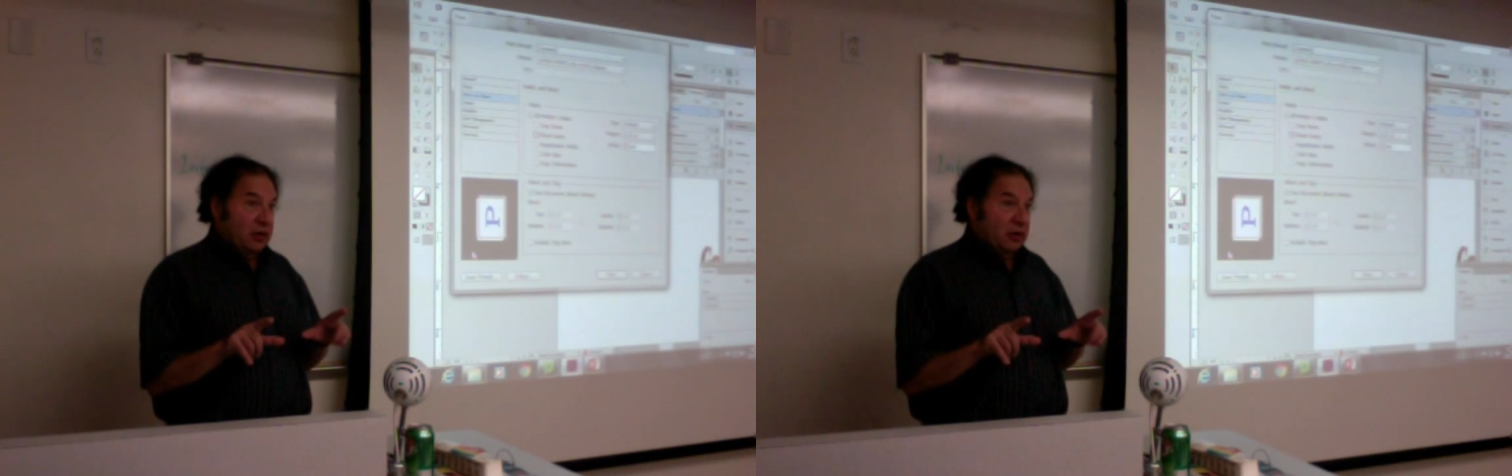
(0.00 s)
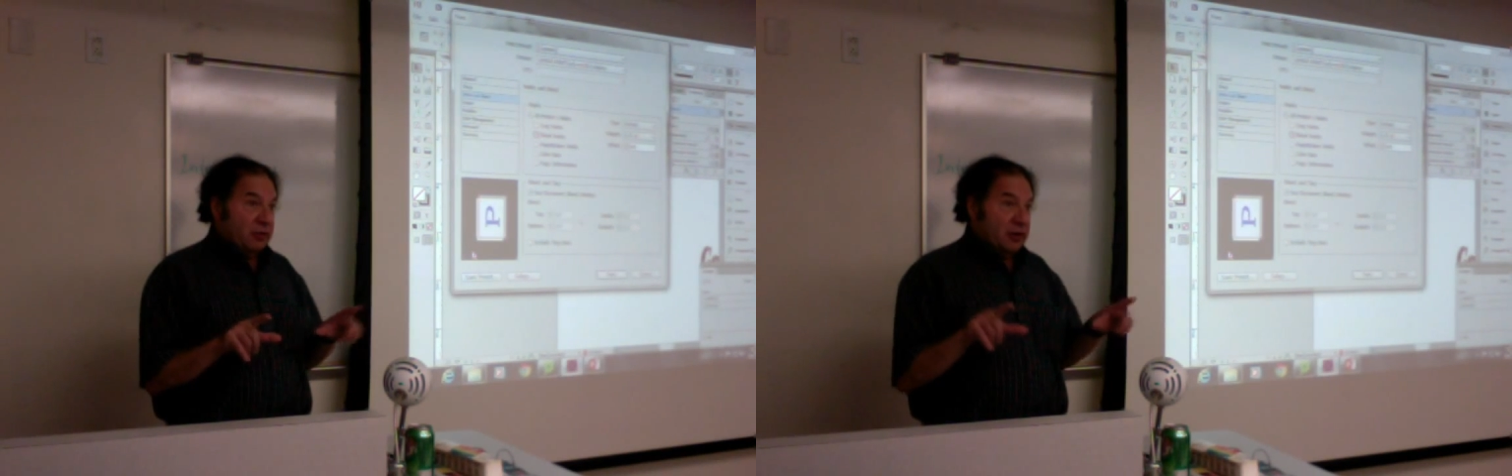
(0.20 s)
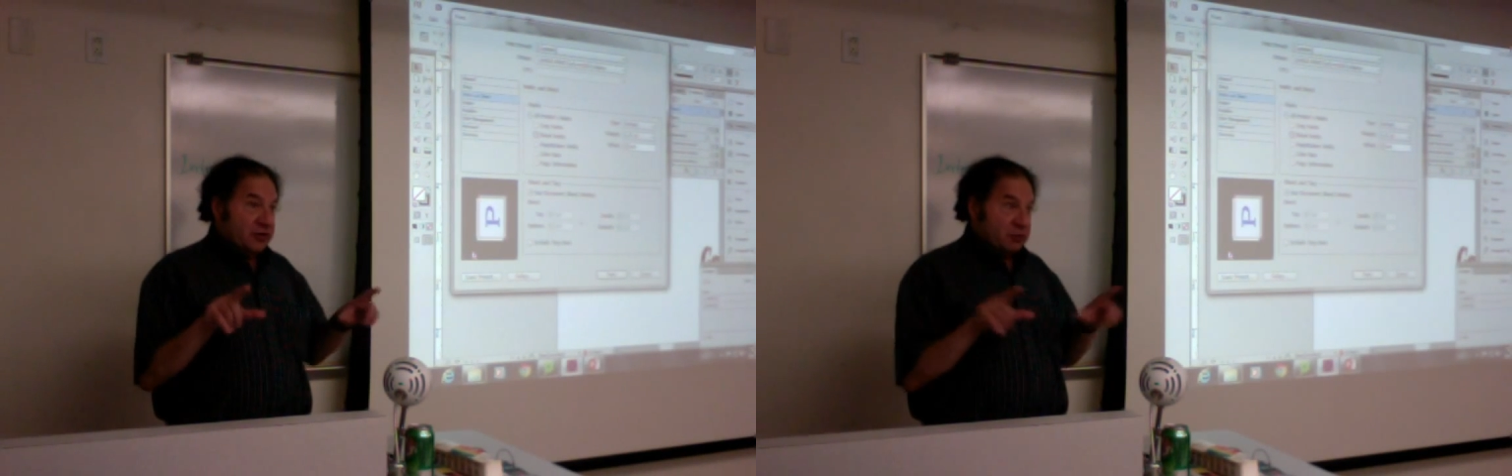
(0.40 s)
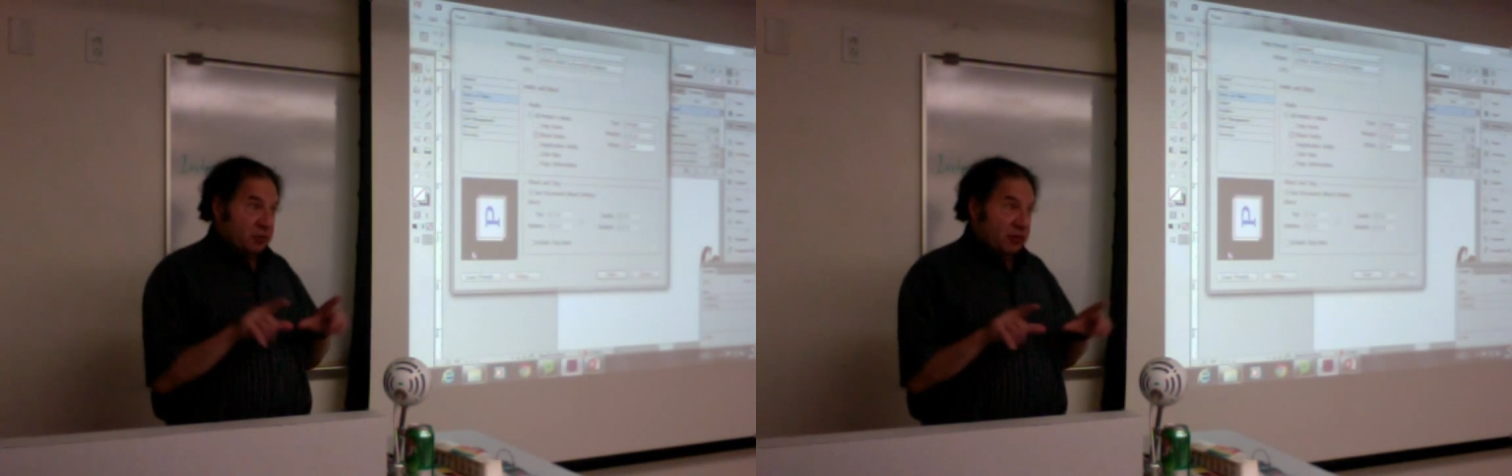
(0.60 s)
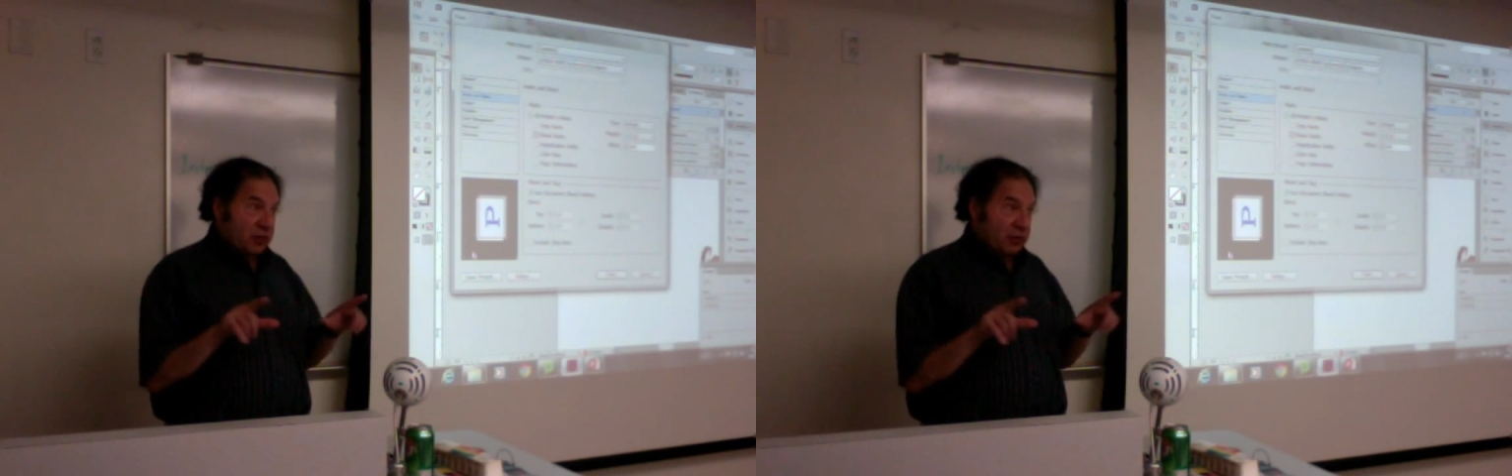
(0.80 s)
because
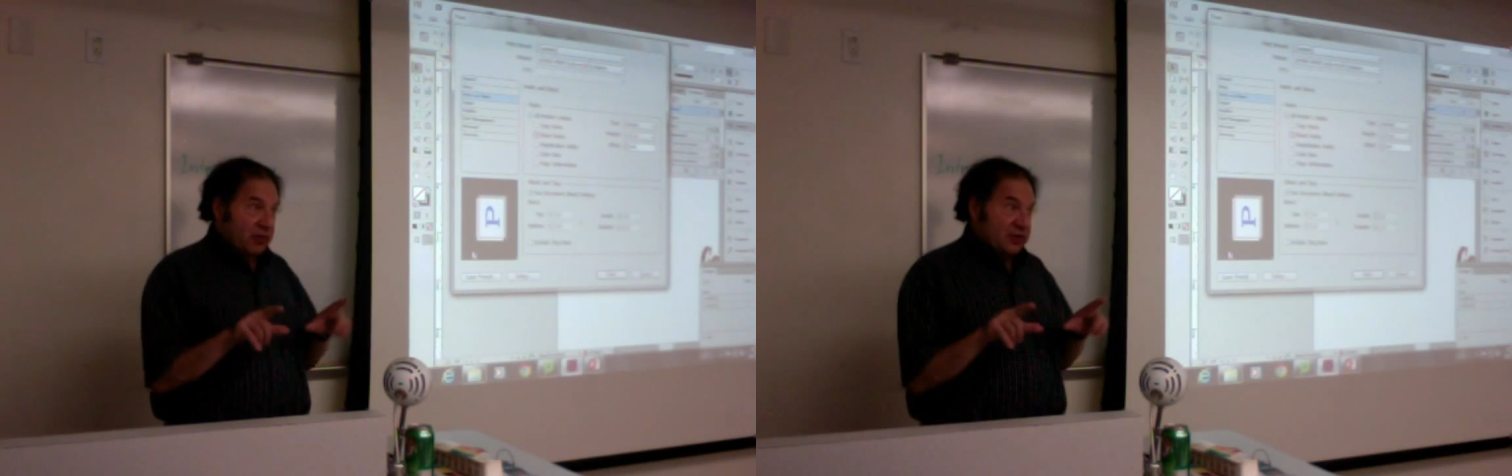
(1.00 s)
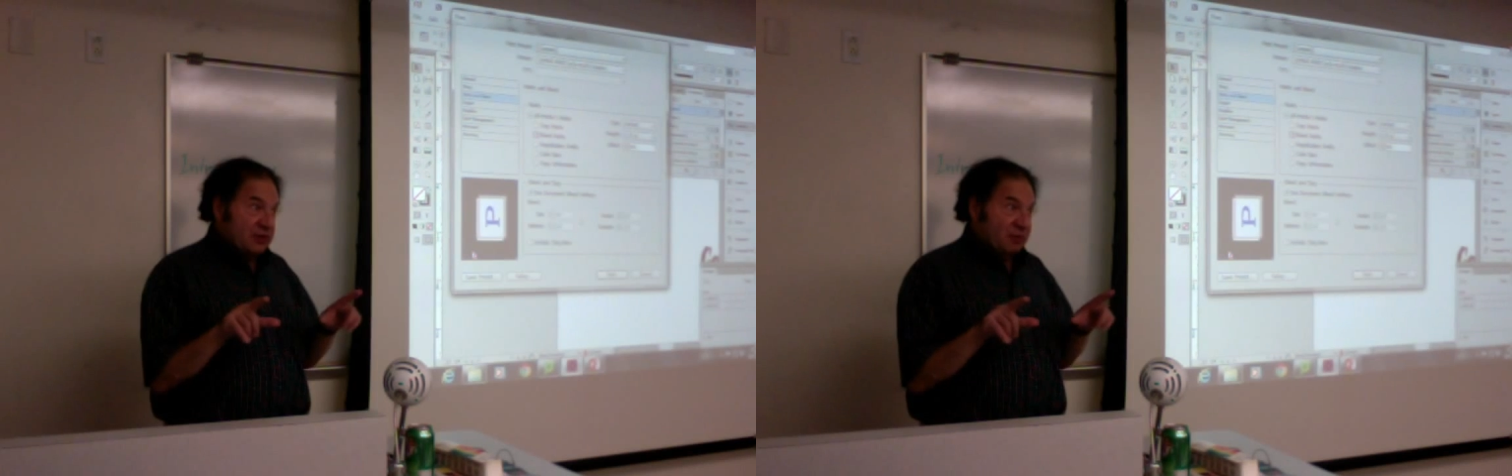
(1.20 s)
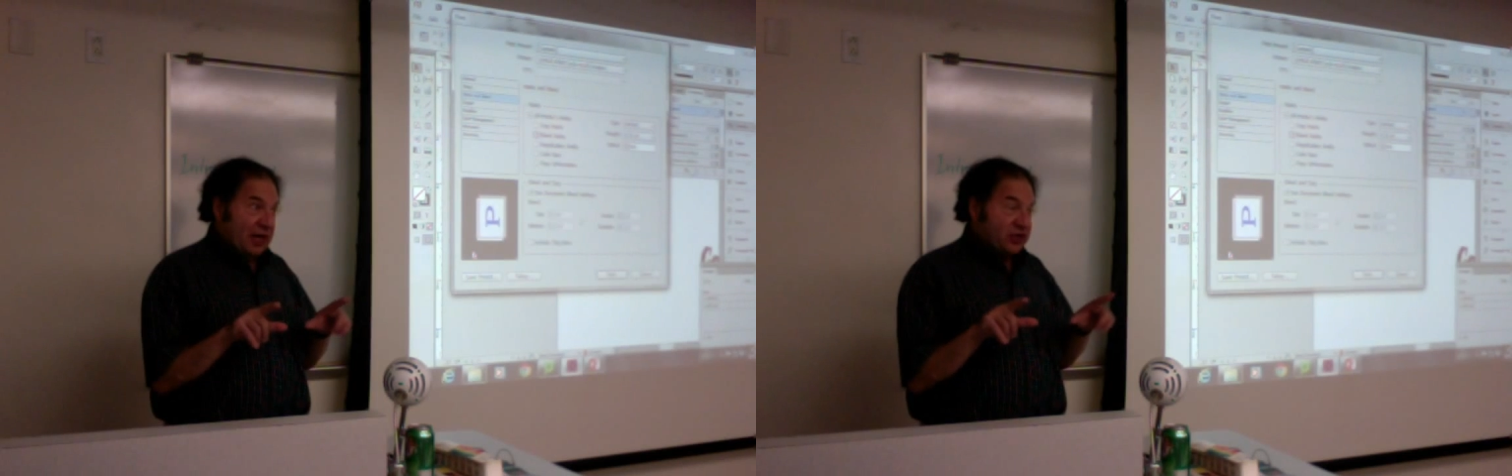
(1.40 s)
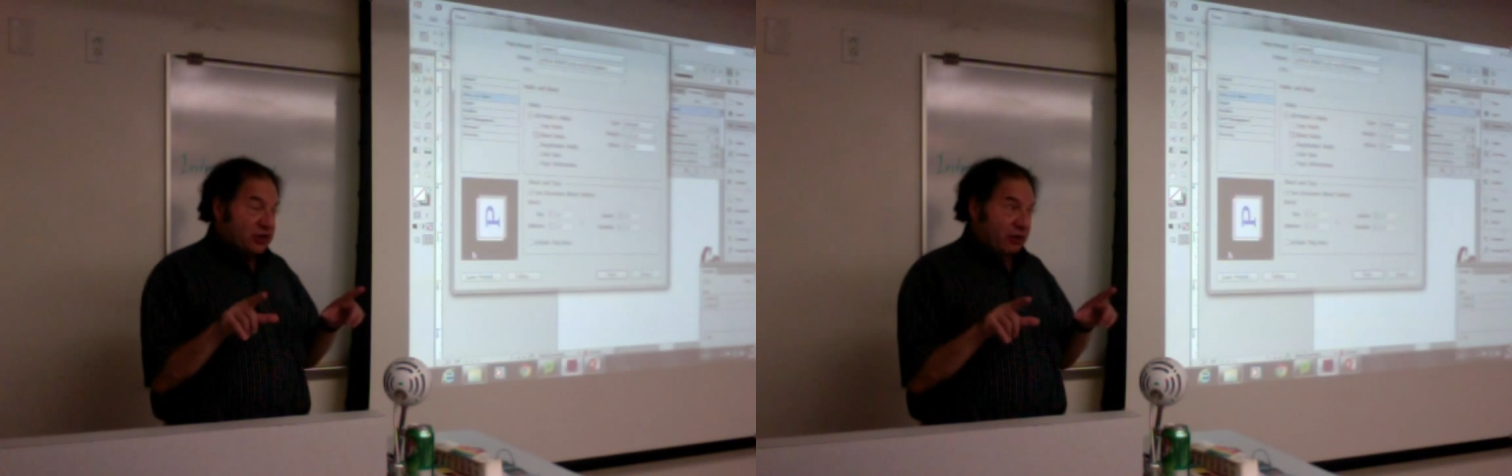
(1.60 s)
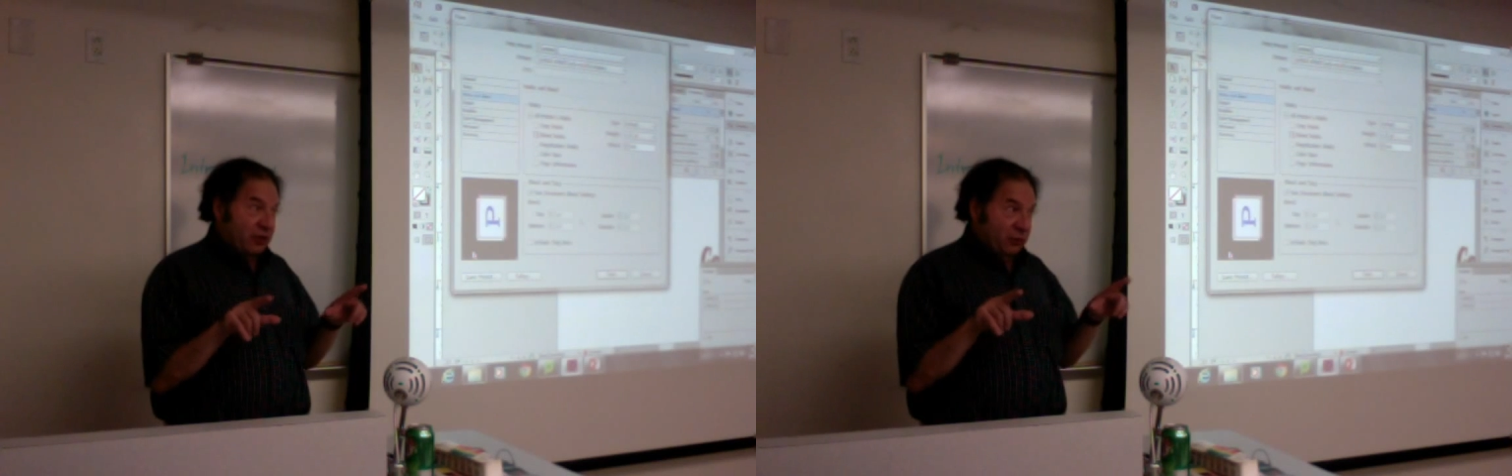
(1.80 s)
it's
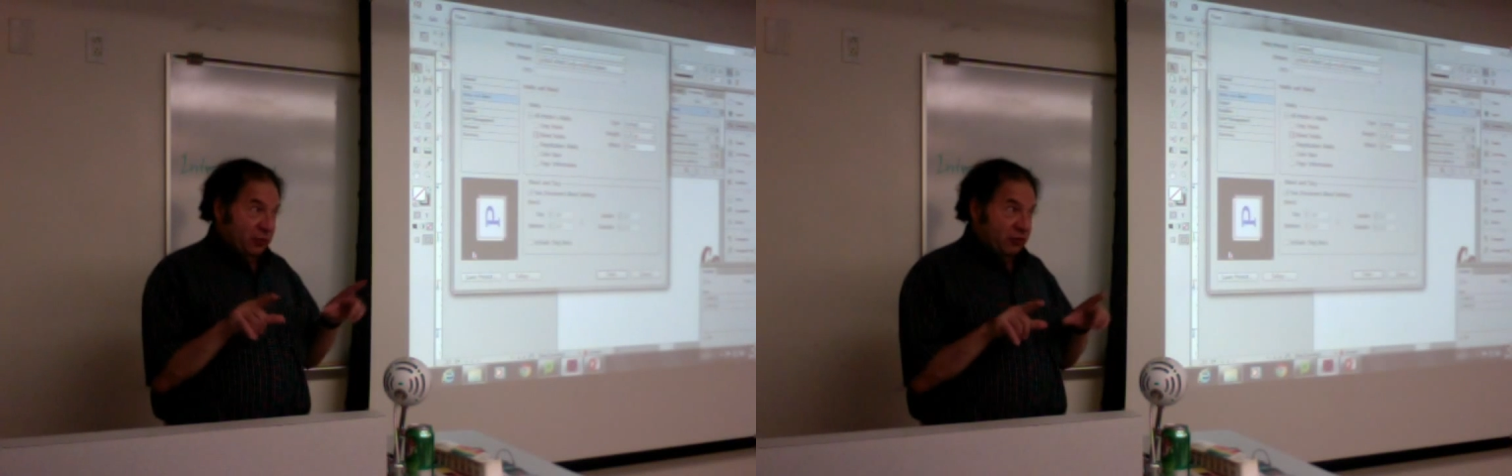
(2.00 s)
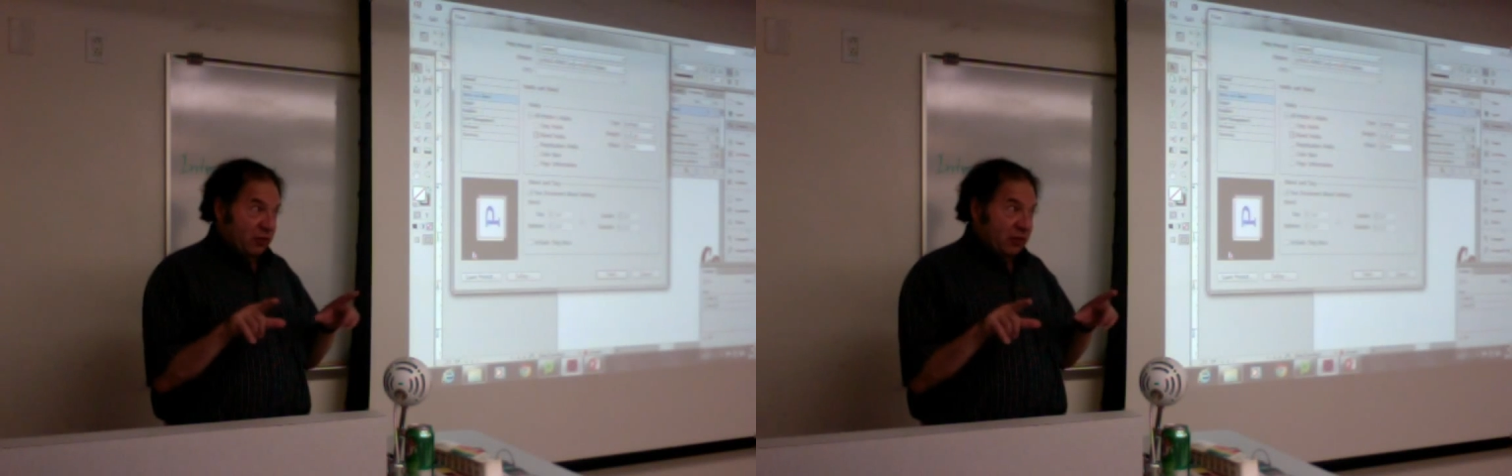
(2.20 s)
imaginary we're trimming